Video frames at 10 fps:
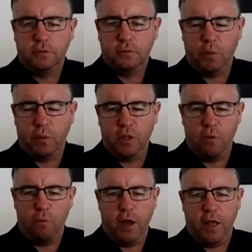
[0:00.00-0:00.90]
but we
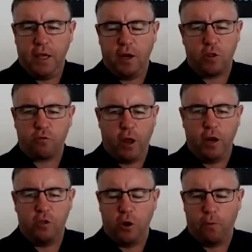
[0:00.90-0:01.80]
didn't really get a
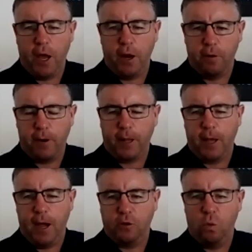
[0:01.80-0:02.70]
strategy around it in
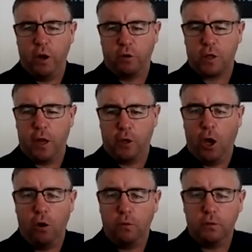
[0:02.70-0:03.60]
regard to where it's going to
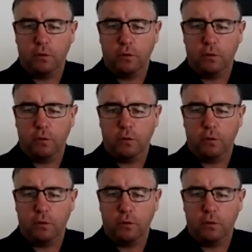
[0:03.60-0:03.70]
go.